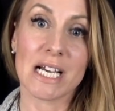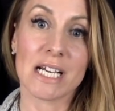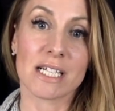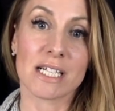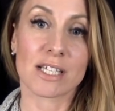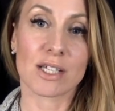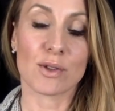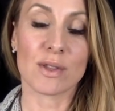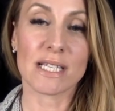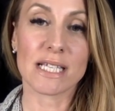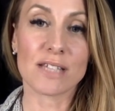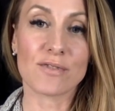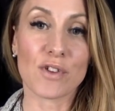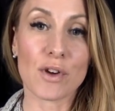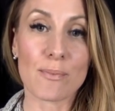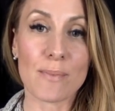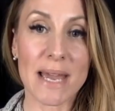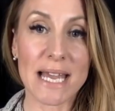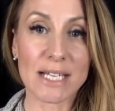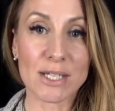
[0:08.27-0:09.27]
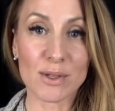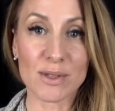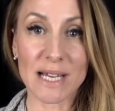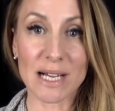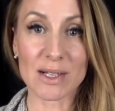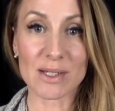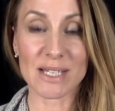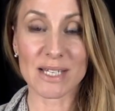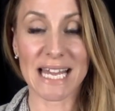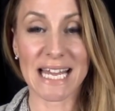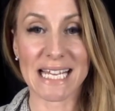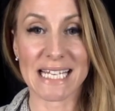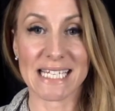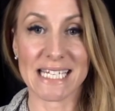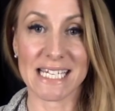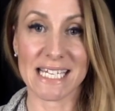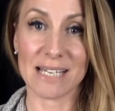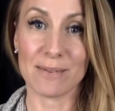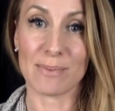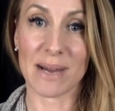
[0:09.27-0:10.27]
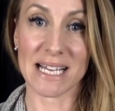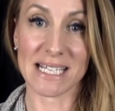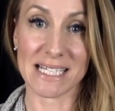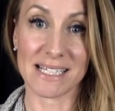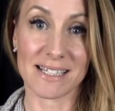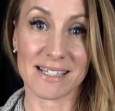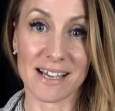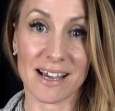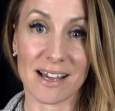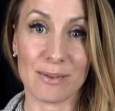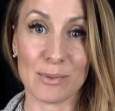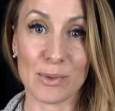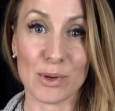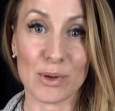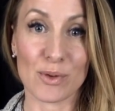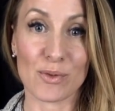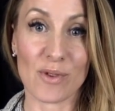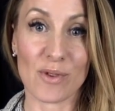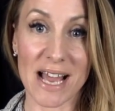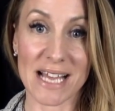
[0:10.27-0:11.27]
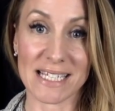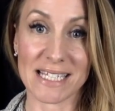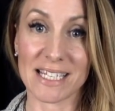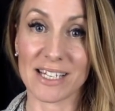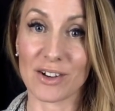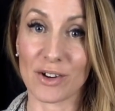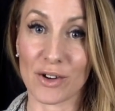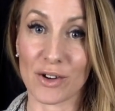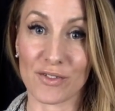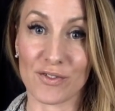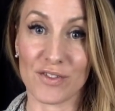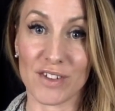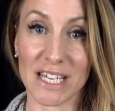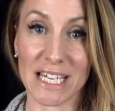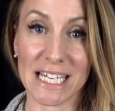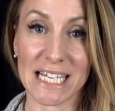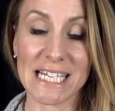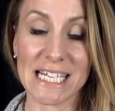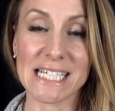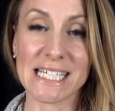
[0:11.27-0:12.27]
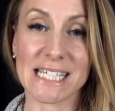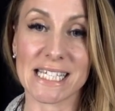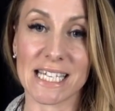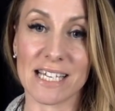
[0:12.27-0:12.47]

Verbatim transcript: So this is for May 2018, Pisces Sun, Moon, Rising, or Venus.